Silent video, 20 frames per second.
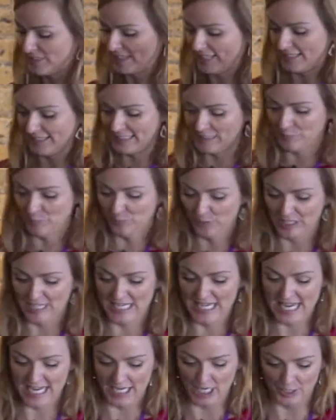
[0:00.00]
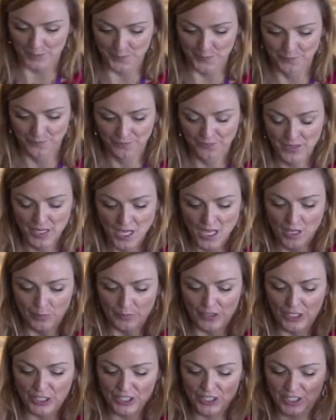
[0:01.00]
that I didn't put in here.
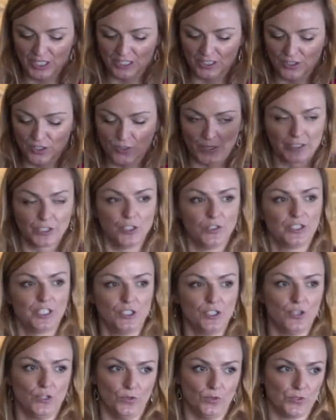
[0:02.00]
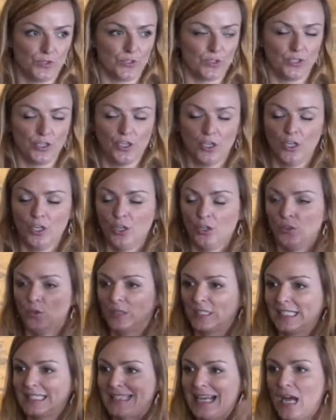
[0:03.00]
But there's a trick you can use. You
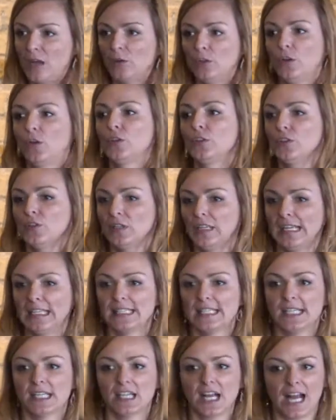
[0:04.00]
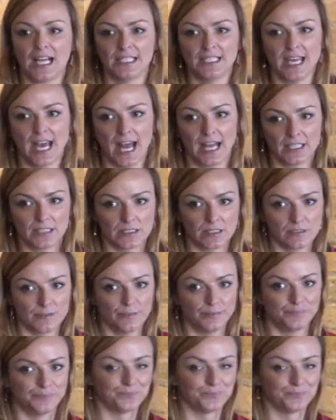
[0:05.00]
can download your LinkedIn contacts.